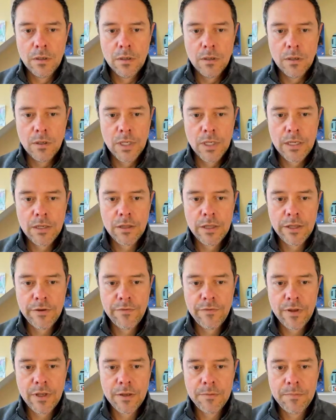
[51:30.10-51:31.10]
Hey, Eagle
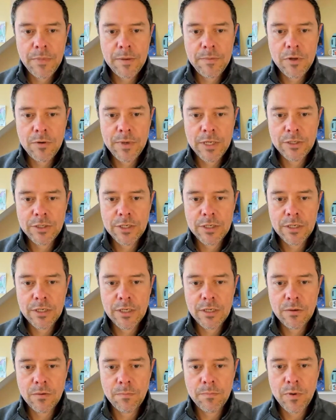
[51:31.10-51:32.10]
FN, maybe you mentioned
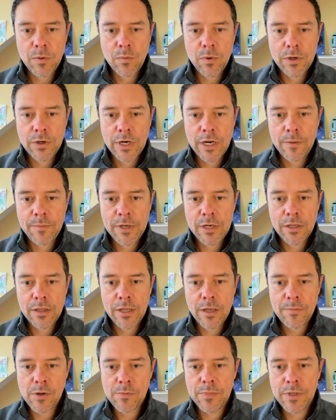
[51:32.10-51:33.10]
it, but wonder how many of the
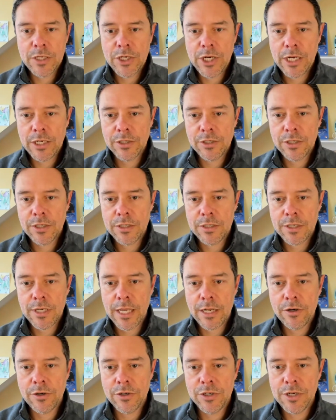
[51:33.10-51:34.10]
MLB changes,
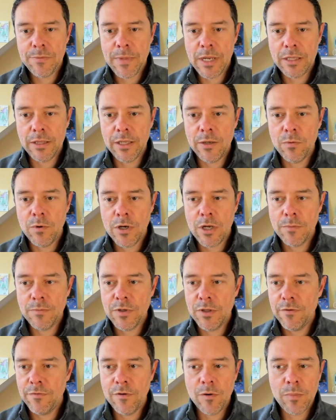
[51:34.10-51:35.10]
energy mainly, will come to
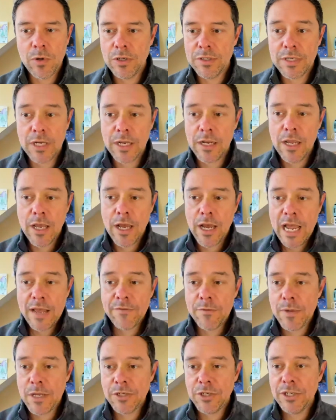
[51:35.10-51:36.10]
the football side. I
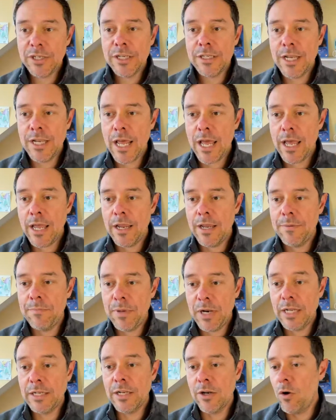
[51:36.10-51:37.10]
haven't mentioned it today,
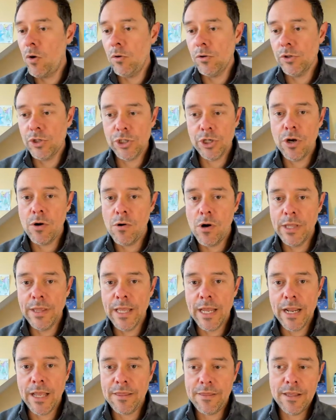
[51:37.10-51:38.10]
but I did a whole show on
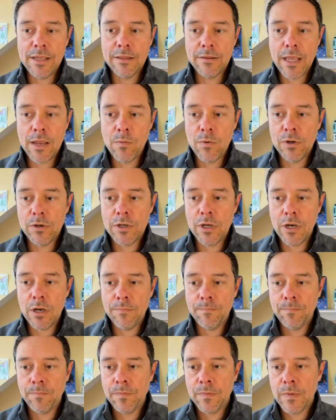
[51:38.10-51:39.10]
that. I think they will
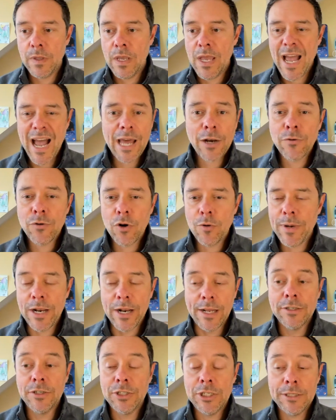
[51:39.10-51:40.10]
come. I don't know about
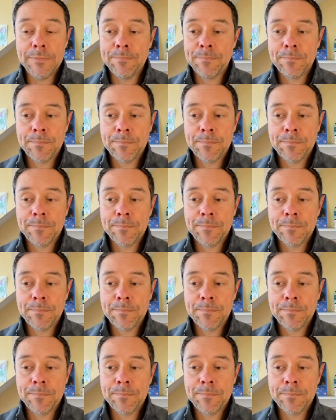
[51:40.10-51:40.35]
energy.